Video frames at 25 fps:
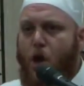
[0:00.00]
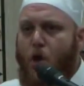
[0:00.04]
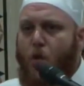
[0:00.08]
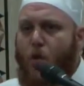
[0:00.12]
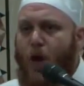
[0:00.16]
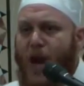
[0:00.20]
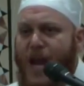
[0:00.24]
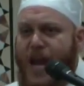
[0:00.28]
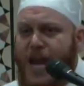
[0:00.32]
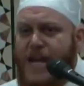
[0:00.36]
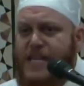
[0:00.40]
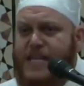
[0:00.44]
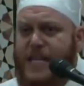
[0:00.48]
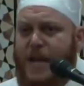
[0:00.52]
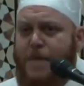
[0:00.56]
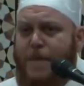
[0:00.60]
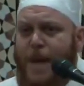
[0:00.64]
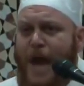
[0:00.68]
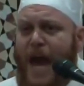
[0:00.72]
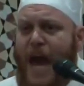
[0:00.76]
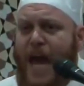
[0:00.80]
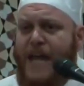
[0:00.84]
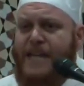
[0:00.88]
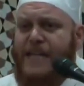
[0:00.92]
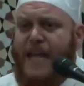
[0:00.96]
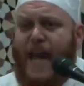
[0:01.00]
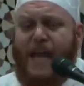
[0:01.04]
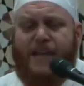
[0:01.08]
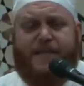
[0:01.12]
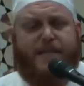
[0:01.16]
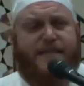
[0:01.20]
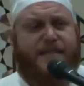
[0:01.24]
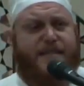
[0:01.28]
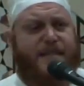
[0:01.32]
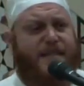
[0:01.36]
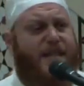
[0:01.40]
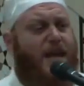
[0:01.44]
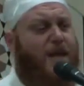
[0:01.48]
We need to be
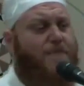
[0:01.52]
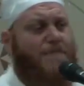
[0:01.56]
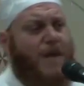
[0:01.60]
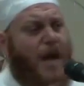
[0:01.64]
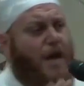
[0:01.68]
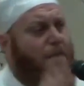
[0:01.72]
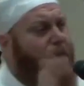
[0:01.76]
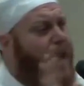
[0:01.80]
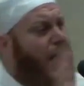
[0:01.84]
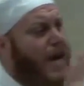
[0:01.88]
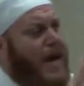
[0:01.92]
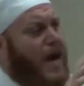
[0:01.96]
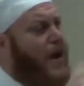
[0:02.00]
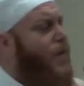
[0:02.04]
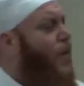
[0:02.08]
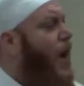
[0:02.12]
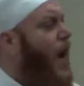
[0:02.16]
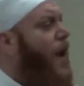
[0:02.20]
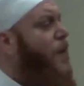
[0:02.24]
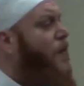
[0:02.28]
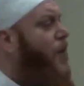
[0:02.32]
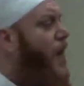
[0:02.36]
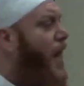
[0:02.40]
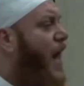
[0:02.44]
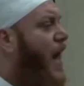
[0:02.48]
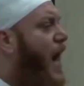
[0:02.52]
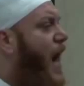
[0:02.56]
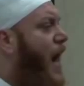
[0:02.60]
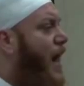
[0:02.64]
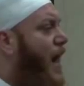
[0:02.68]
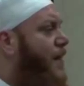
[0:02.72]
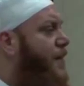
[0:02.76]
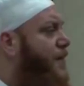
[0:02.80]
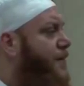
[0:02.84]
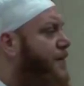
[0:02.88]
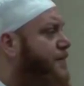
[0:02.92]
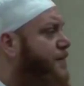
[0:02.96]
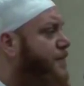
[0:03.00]
attached to them no matter where we
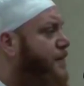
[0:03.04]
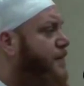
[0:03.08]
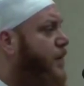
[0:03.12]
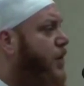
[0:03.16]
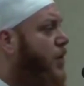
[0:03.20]
are.